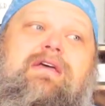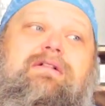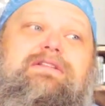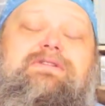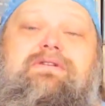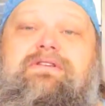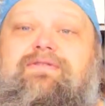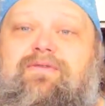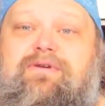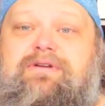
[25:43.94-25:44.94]
let's go to
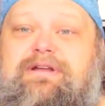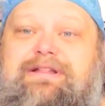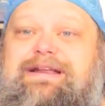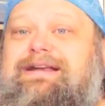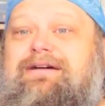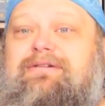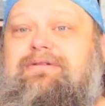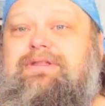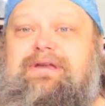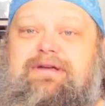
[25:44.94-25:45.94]
this fort and clean it out
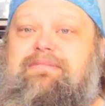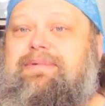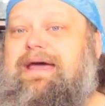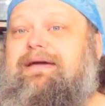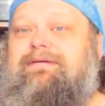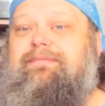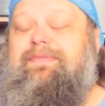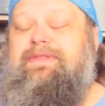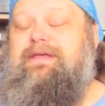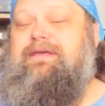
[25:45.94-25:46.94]
and then come back.
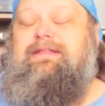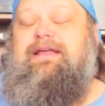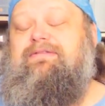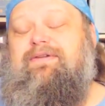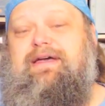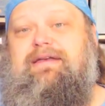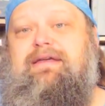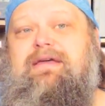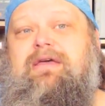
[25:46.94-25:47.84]
And then that's fine.